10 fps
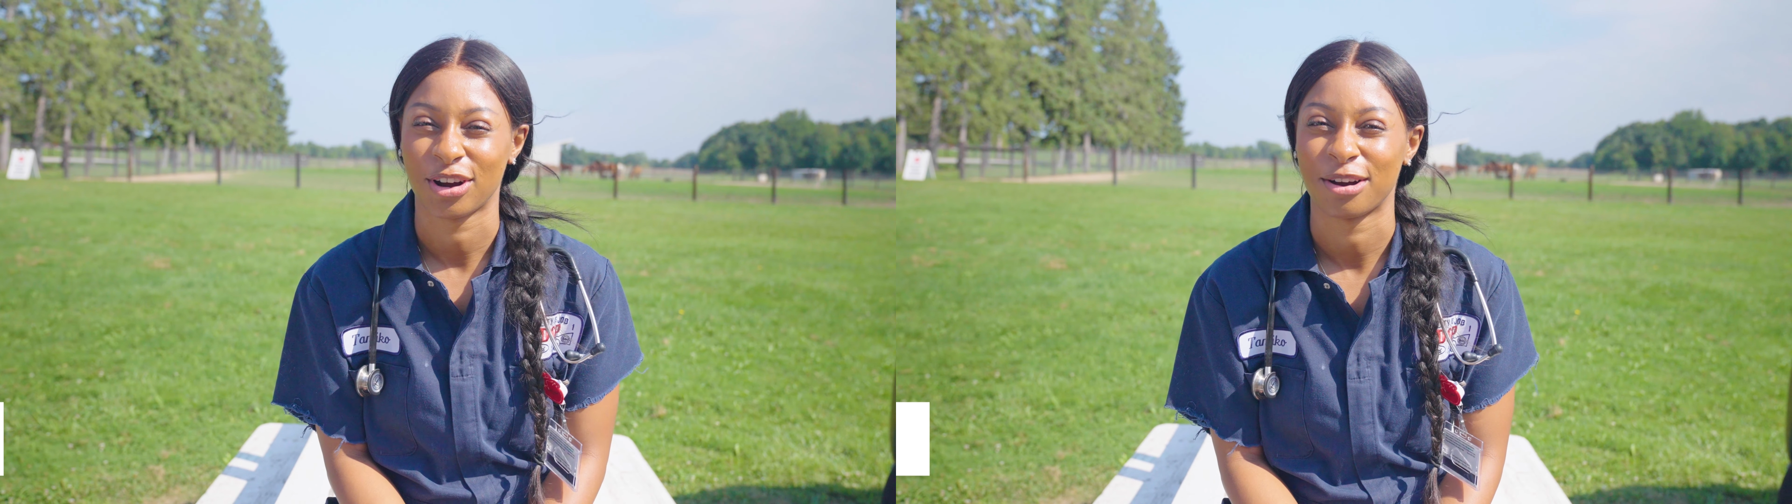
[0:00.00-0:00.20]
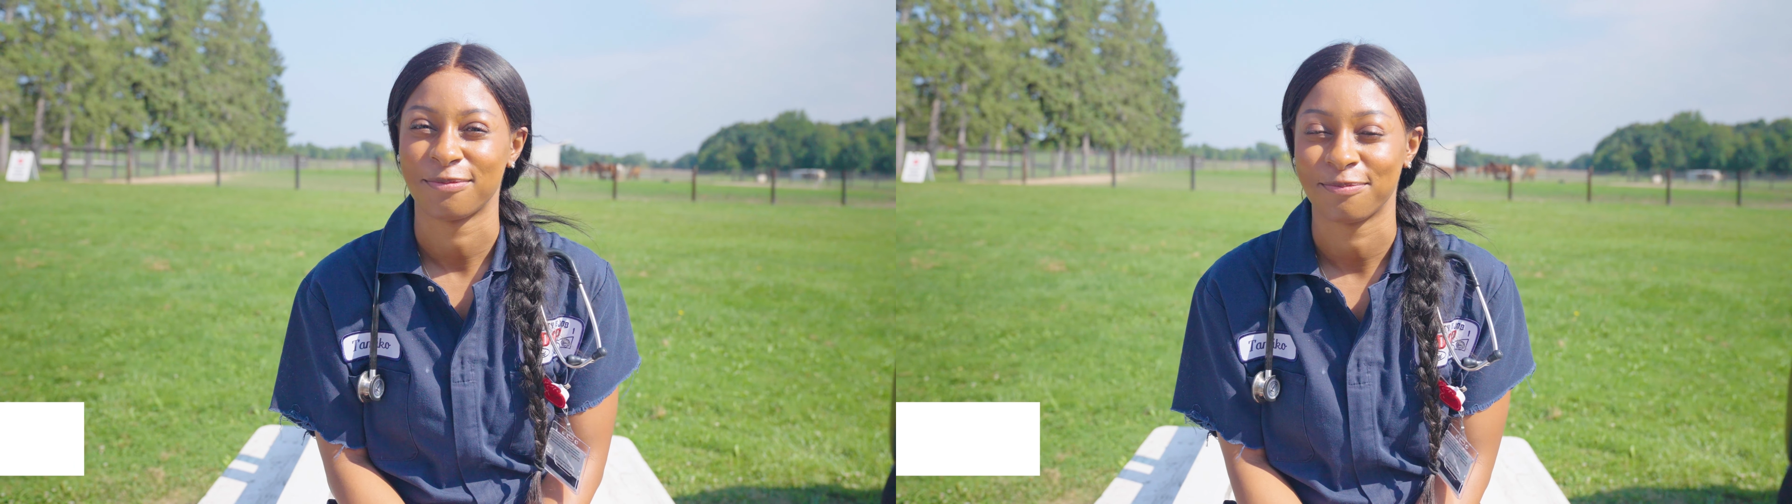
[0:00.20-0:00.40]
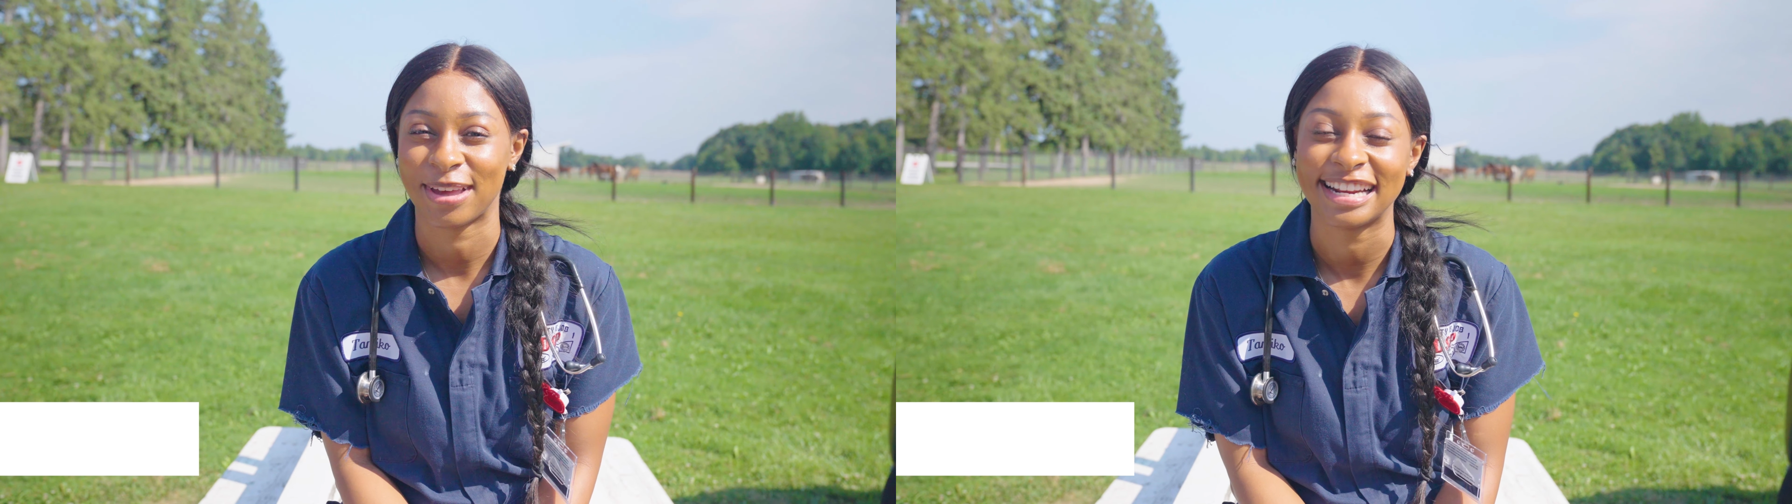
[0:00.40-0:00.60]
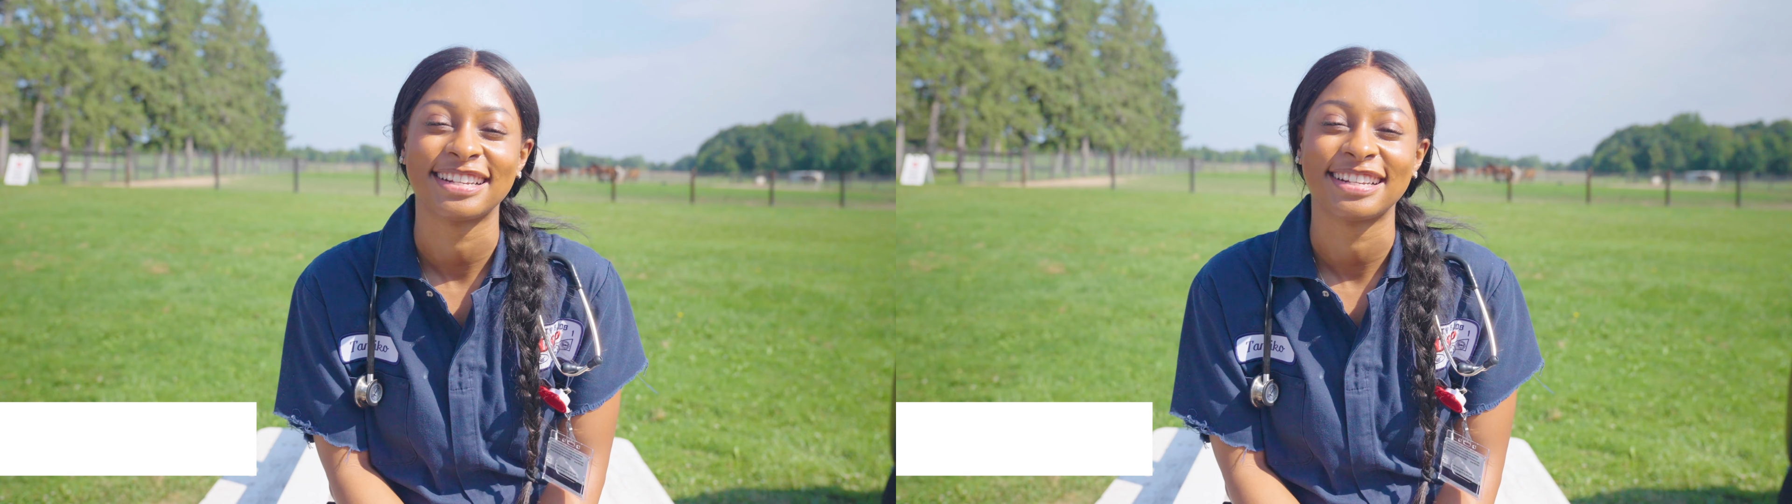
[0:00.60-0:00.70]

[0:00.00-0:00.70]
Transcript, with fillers: farm many